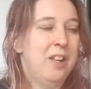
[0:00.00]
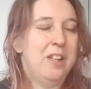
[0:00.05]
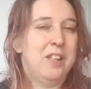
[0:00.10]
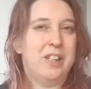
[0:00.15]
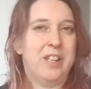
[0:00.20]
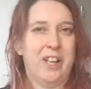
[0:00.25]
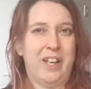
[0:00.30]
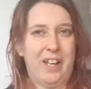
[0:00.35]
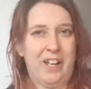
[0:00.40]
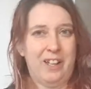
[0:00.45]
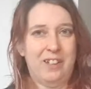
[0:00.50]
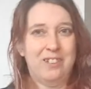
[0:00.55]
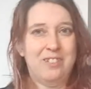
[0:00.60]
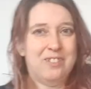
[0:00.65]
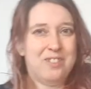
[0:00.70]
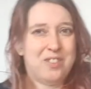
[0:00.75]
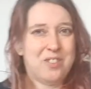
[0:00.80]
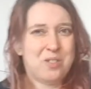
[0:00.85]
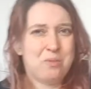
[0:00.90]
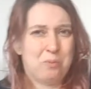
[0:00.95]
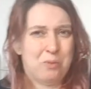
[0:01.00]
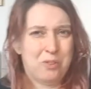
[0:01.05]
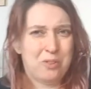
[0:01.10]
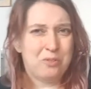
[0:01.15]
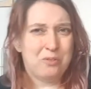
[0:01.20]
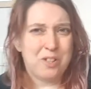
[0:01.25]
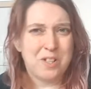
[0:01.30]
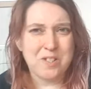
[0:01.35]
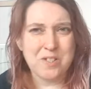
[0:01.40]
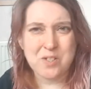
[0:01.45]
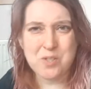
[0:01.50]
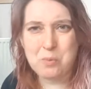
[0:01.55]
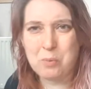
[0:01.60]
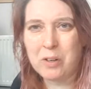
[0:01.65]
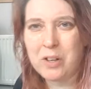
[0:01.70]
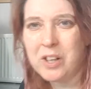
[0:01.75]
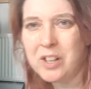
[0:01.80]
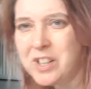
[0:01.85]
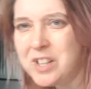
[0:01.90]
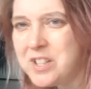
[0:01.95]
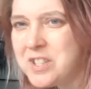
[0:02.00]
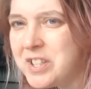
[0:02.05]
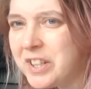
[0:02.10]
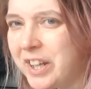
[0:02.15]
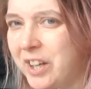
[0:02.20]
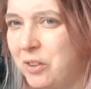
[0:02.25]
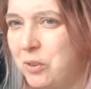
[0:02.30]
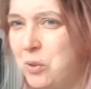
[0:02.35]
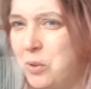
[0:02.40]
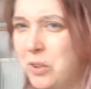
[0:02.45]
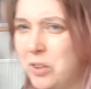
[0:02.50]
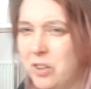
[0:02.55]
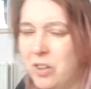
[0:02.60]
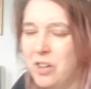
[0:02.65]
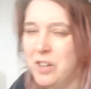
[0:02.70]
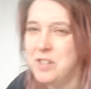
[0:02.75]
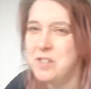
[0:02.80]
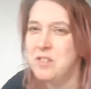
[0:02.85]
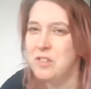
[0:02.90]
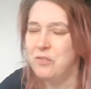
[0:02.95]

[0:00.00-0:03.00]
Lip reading: yeah, that's one of the reasons why I need to get organized.